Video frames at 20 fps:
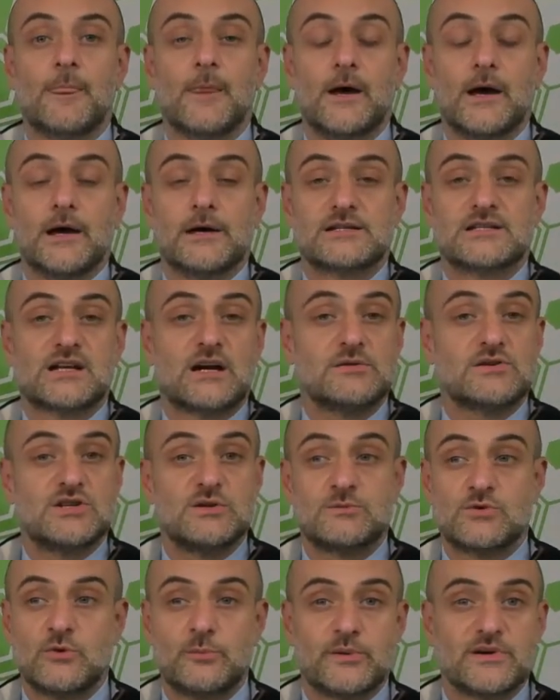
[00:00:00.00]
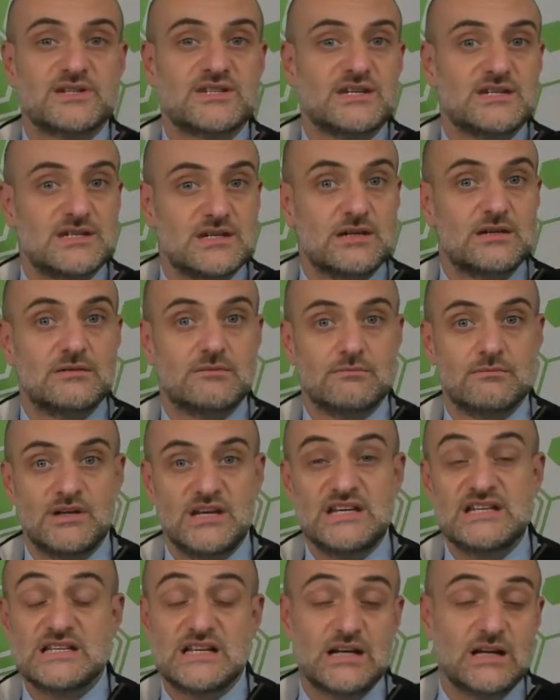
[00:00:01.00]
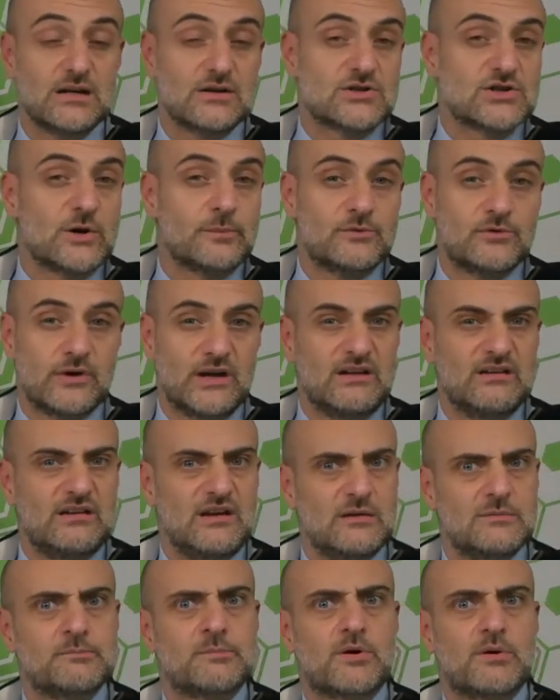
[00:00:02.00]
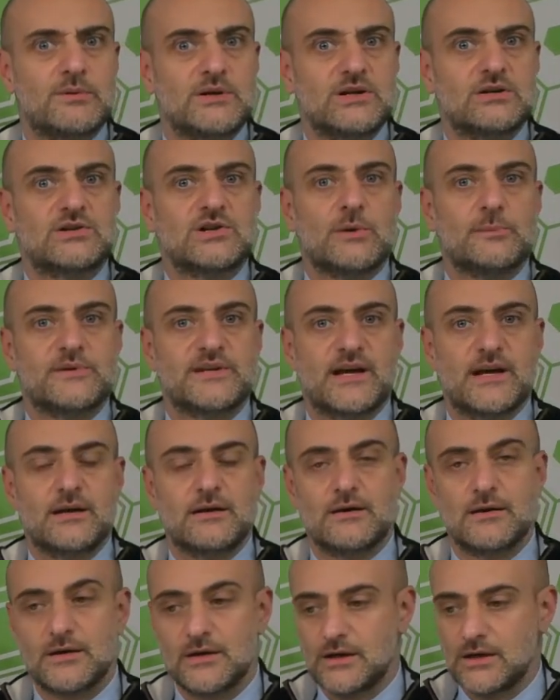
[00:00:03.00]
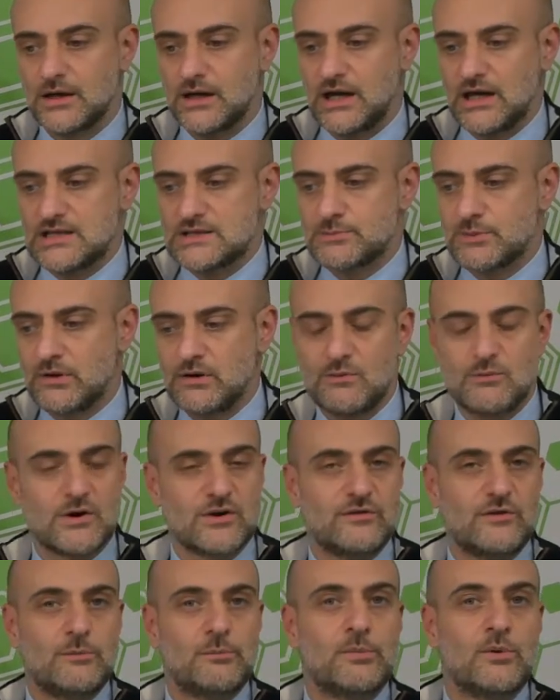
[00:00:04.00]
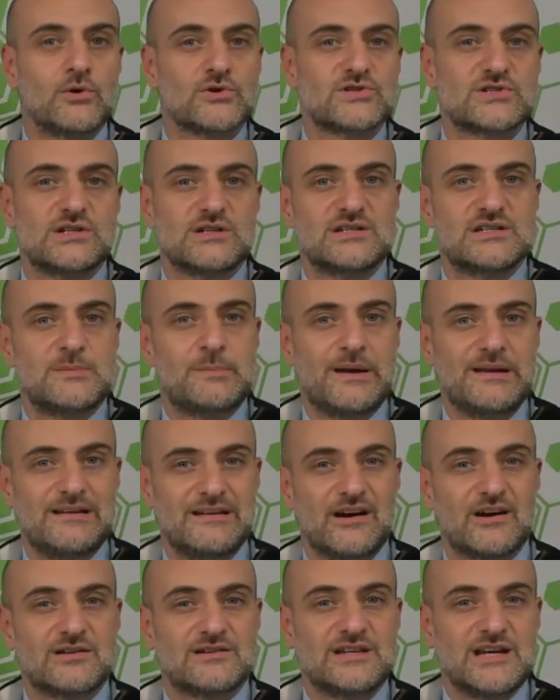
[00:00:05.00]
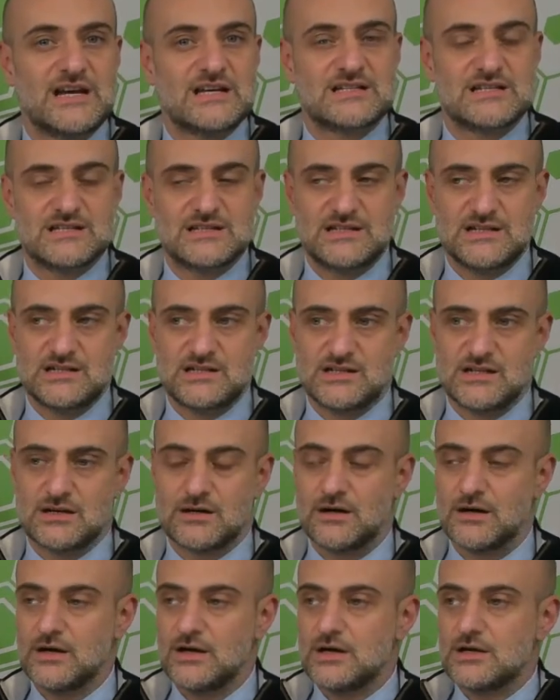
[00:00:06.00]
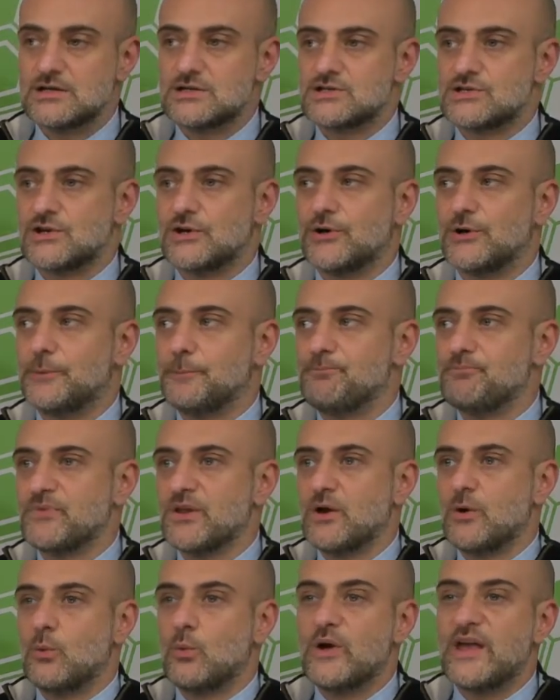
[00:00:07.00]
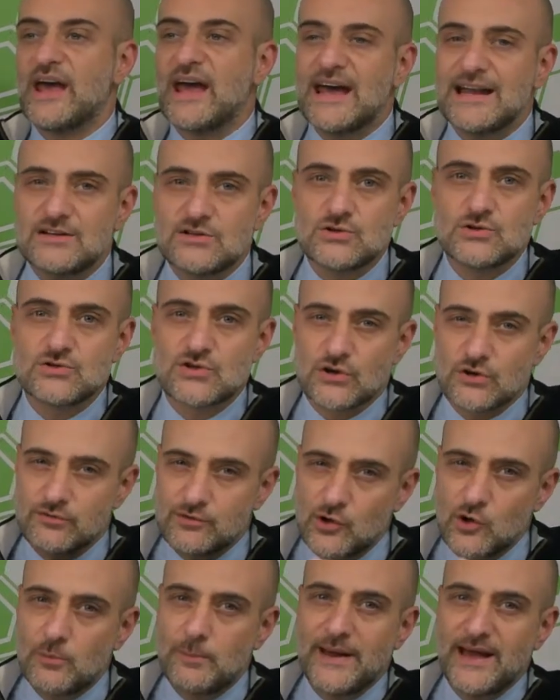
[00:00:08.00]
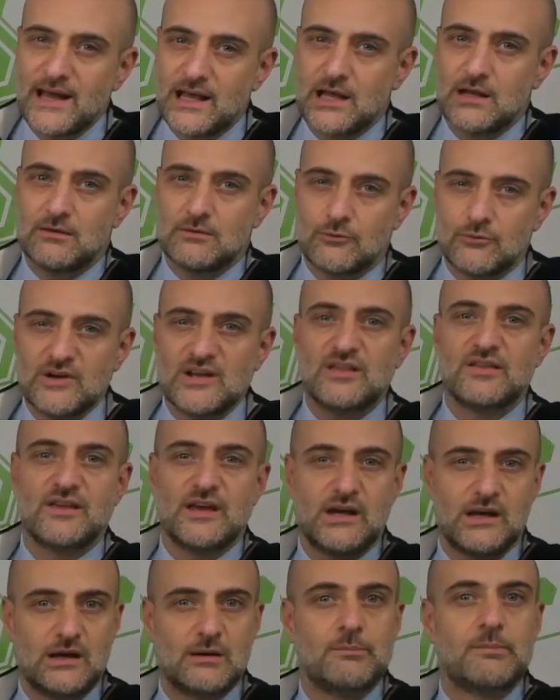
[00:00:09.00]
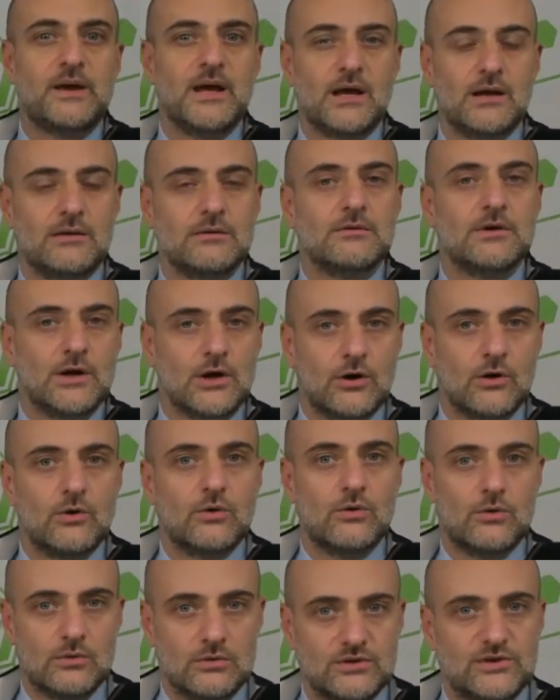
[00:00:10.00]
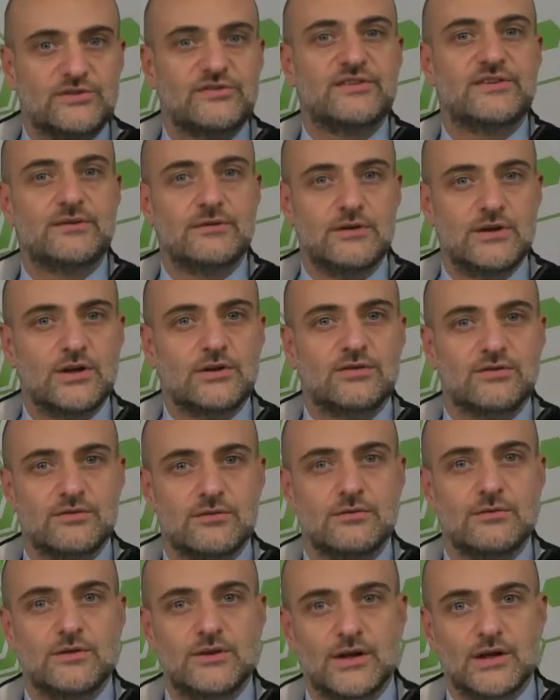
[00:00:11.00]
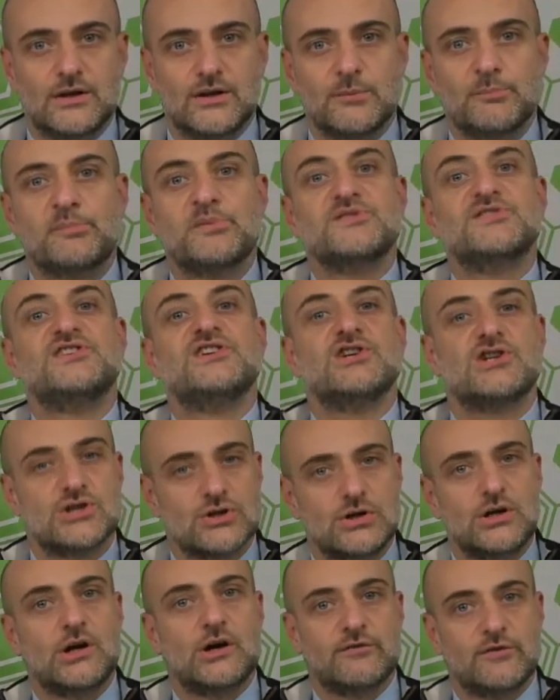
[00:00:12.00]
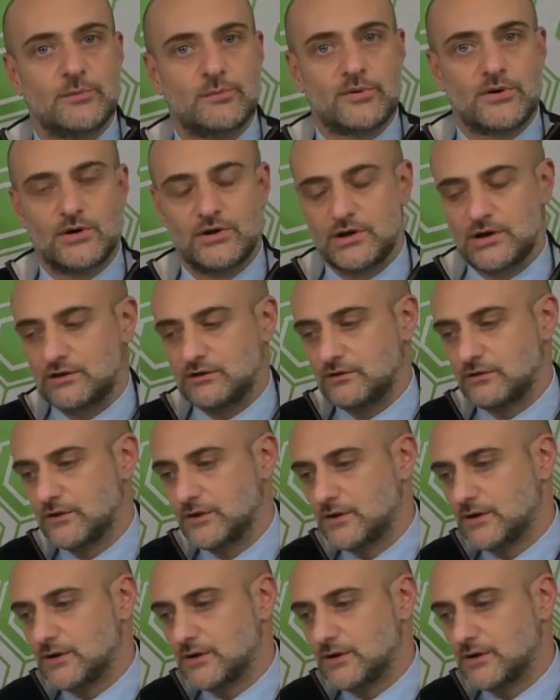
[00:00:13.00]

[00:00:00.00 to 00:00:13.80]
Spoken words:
Starship Troopers is easily in the top 20, probably in the top 10. It's probably one of the most anticipated RTSs this year. So we had to sort of go back and rethink a bit, you know, the positioning of the product.